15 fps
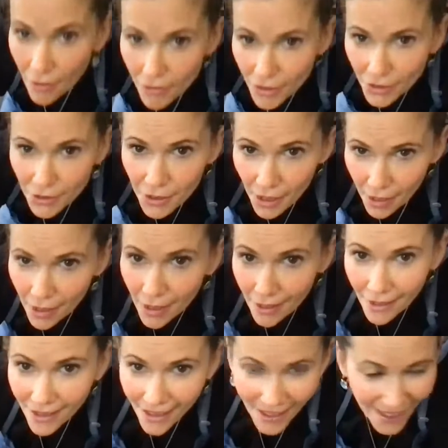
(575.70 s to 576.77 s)
and
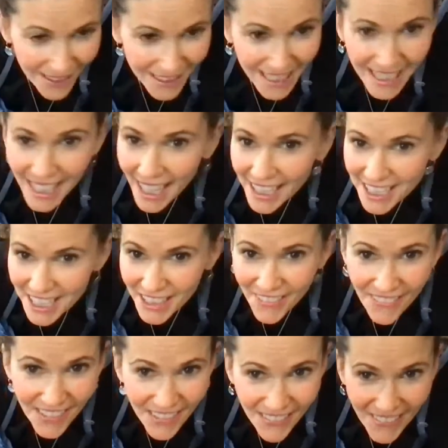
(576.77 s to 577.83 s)
I'm connecting
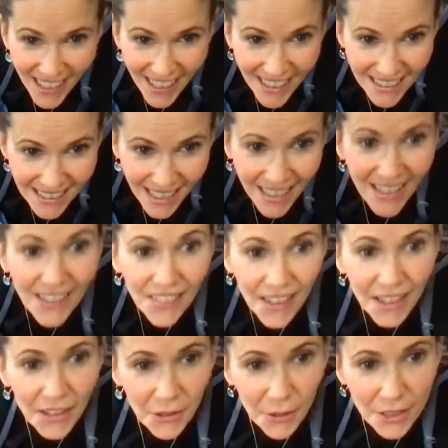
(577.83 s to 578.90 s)
with you guys.
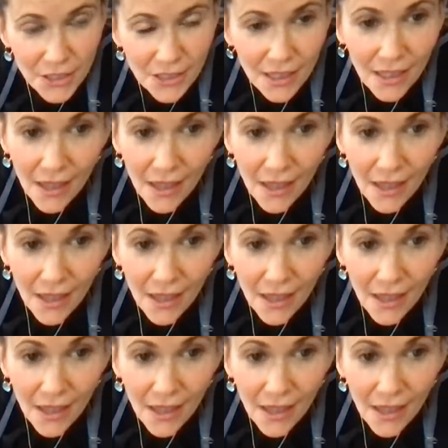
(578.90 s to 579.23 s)
Thank you. And